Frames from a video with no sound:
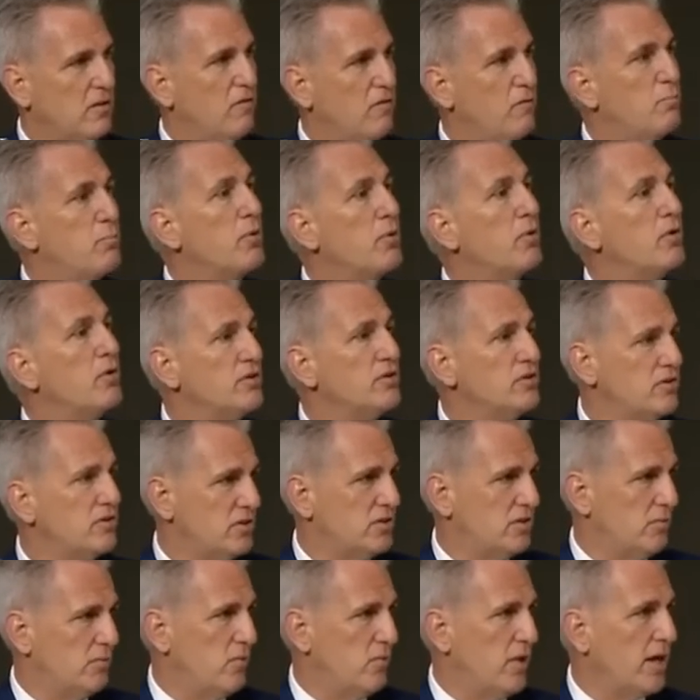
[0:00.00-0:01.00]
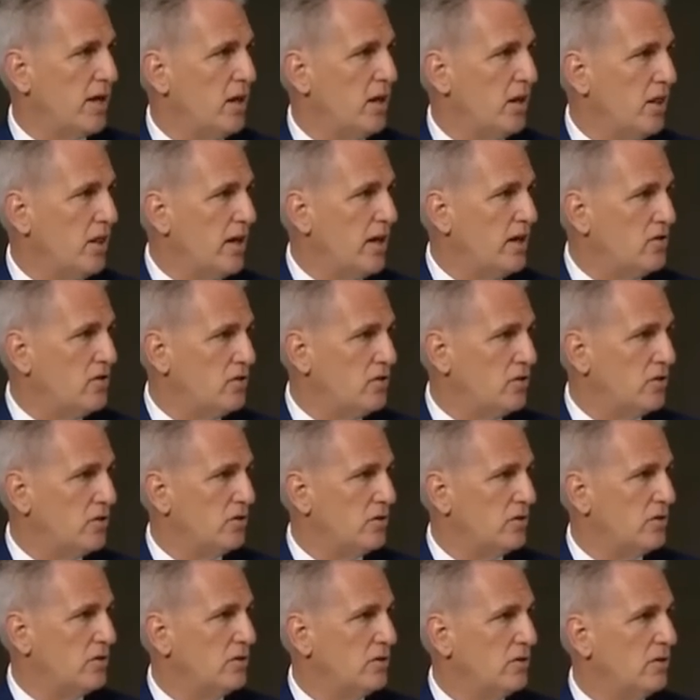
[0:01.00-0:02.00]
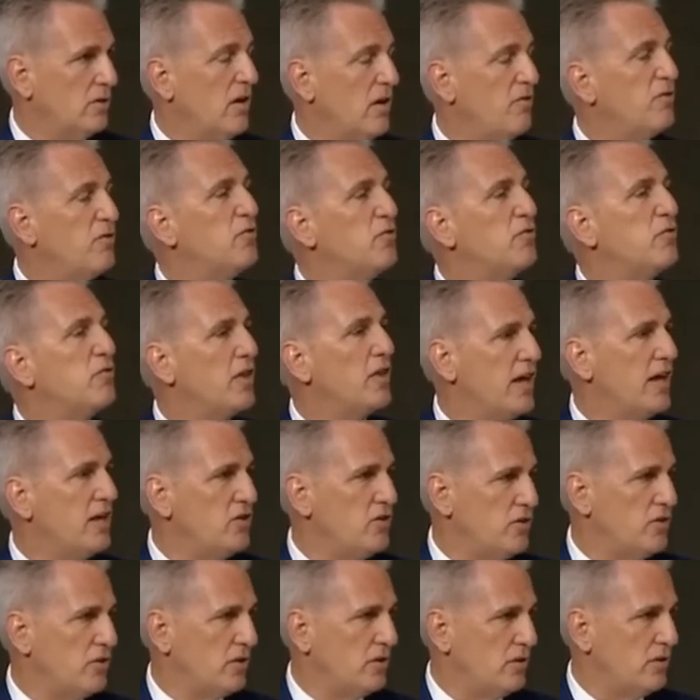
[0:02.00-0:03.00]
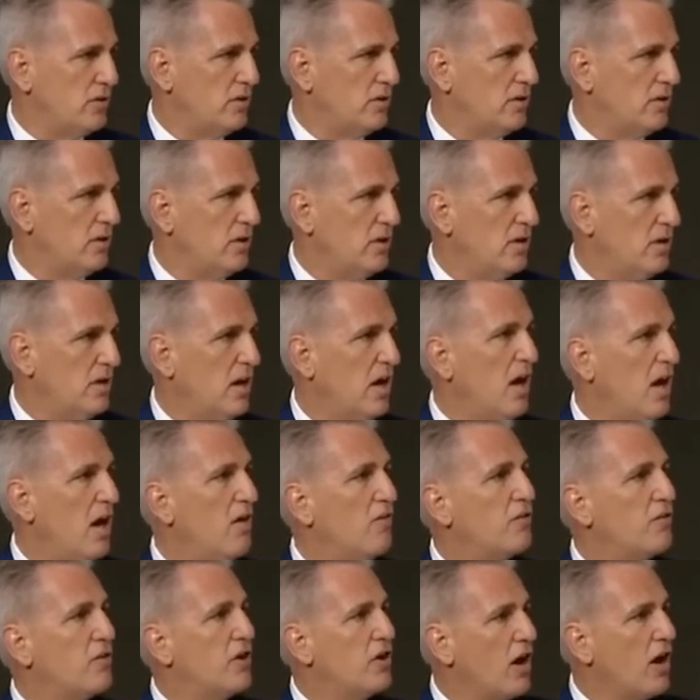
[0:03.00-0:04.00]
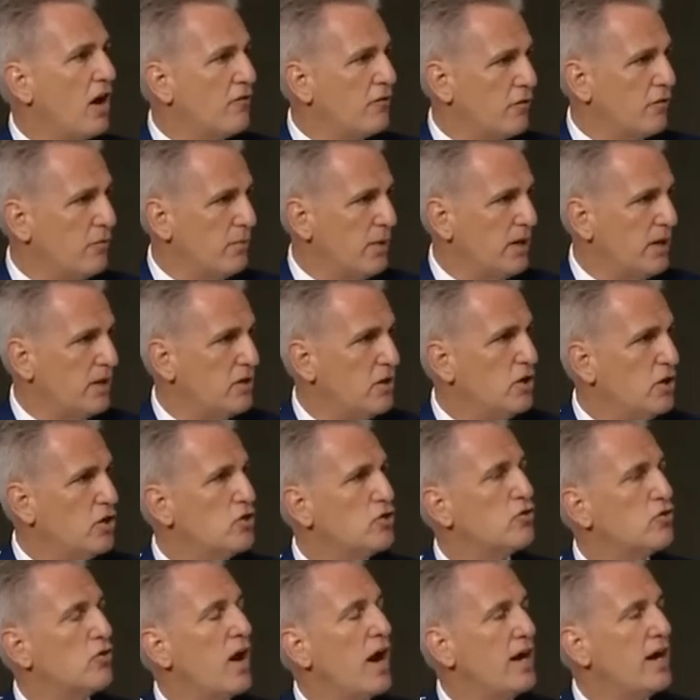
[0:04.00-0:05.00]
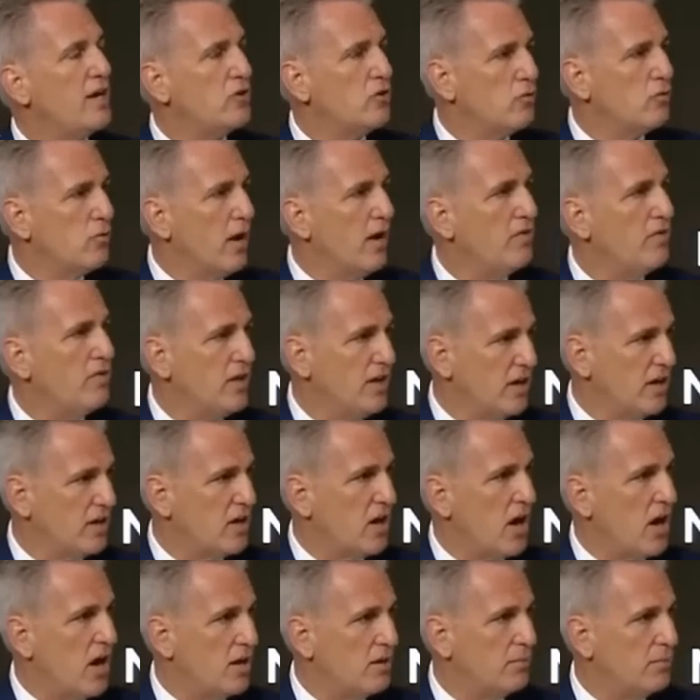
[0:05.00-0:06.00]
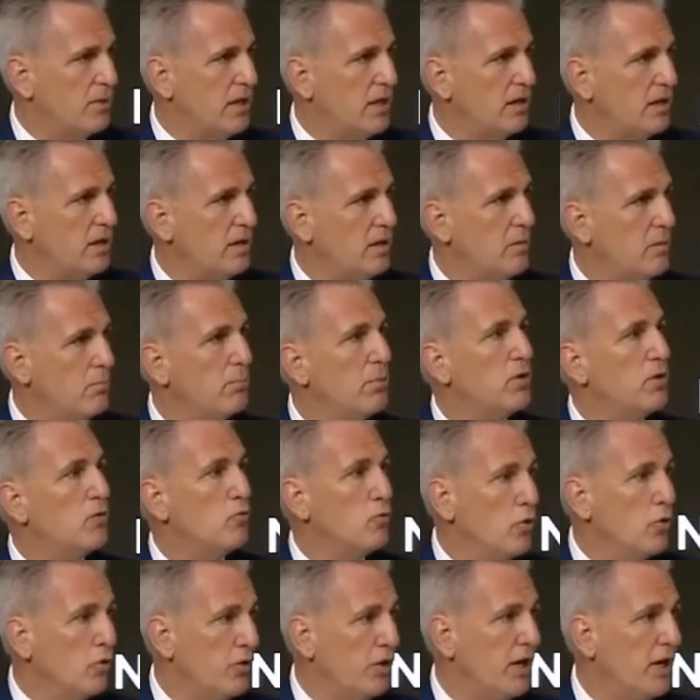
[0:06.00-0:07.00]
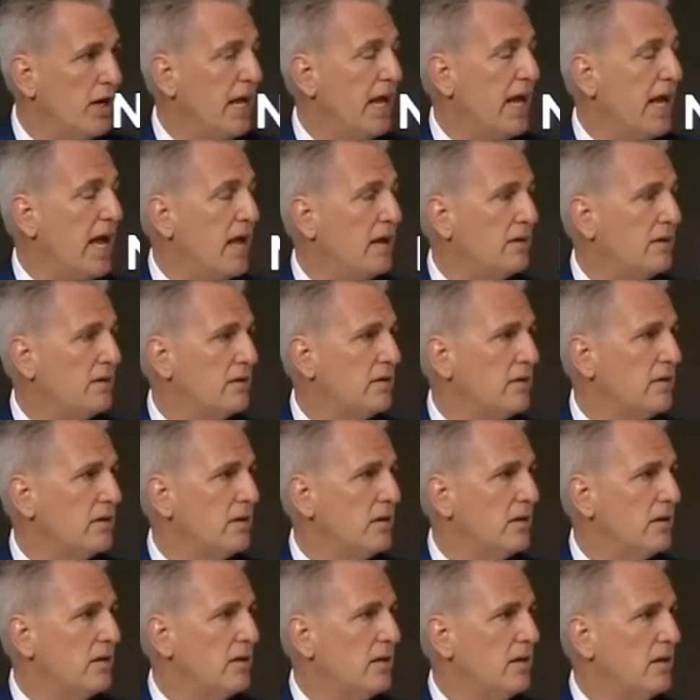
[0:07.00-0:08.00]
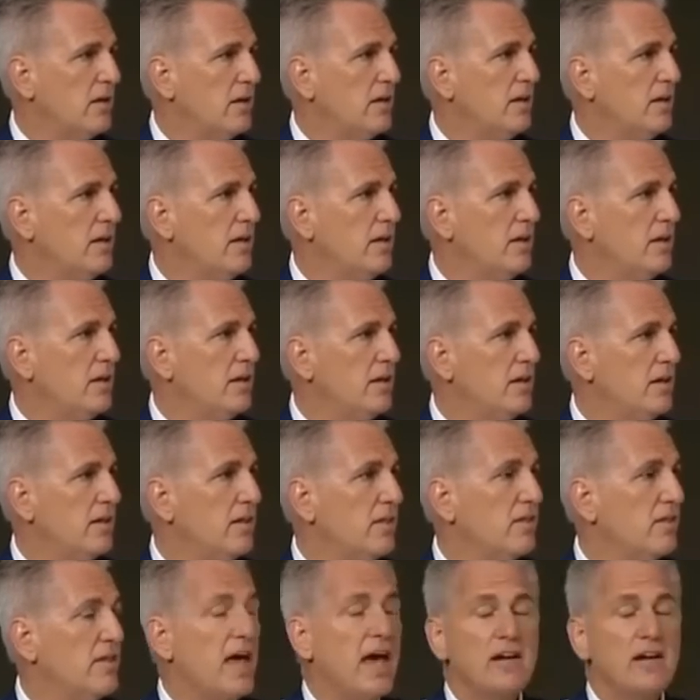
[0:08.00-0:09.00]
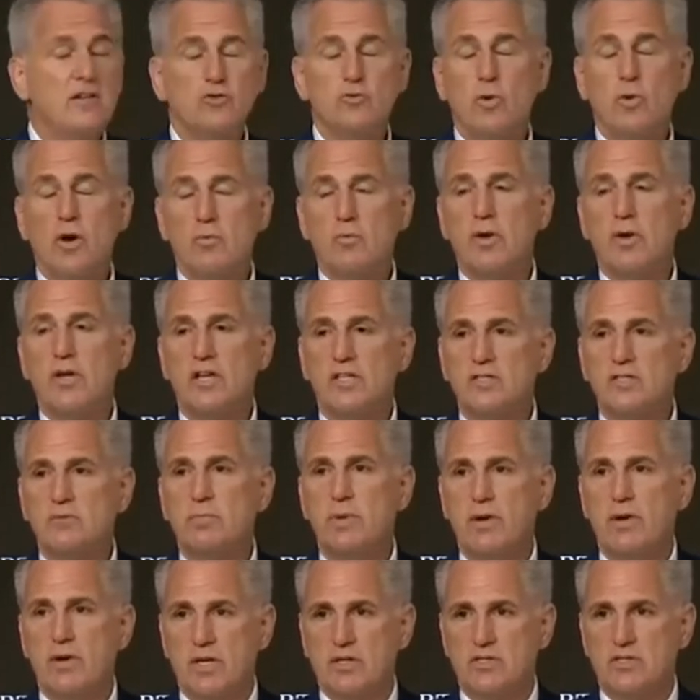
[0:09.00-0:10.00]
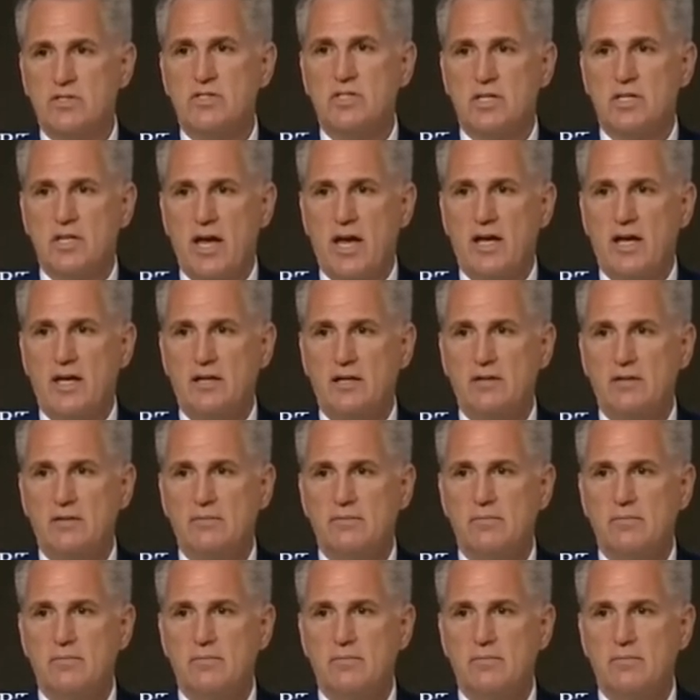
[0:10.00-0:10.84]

of burdensome regulation, of inflation, of government trying to run the economy but ruining it, that is what we experience today.